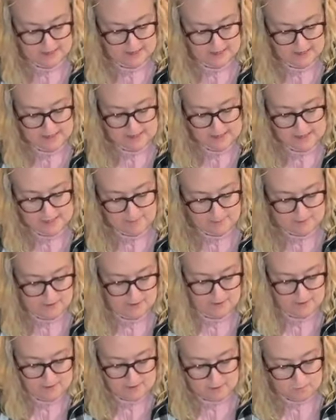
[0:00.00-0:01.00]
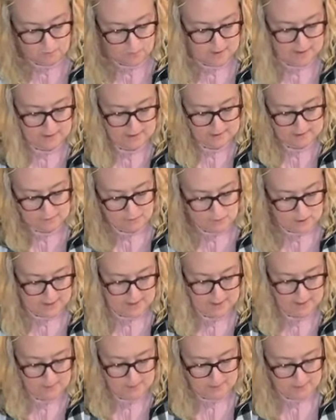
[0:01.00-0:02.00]
take a napkin or a wet
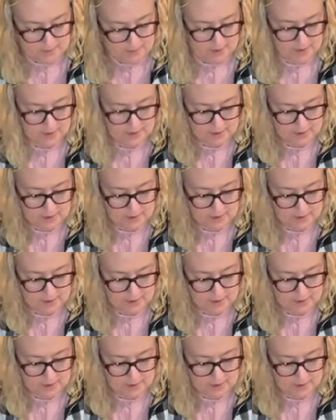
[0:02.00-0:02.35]
wipe.